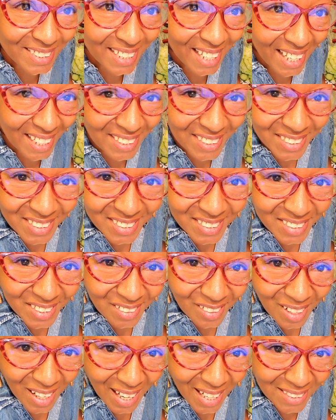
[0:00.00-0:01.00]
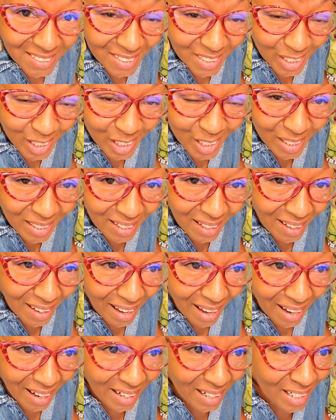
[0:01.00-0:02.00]
salad is a classic,
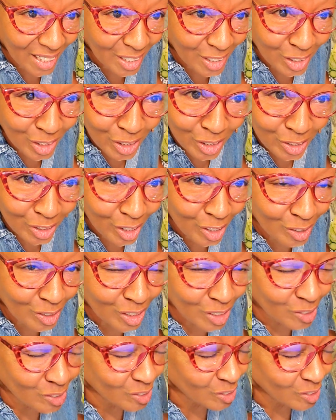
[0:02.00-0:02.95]
and you know, you